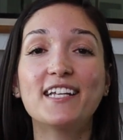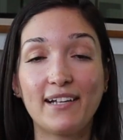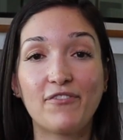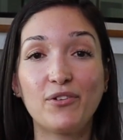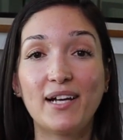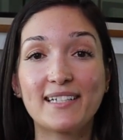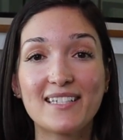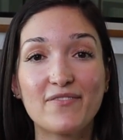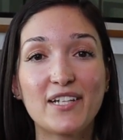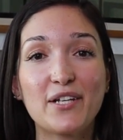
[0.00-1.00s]
If you liked
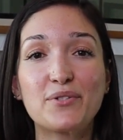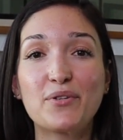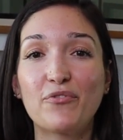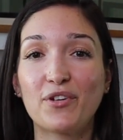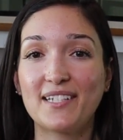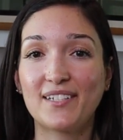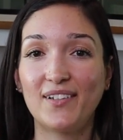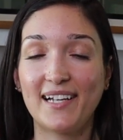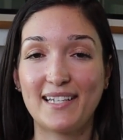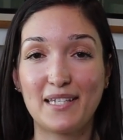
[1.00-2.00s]
this video, don't forget to
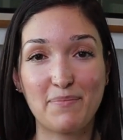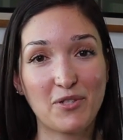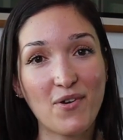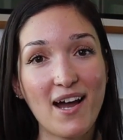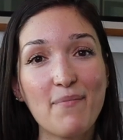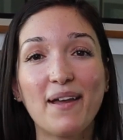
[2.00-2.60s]
like and subscribe,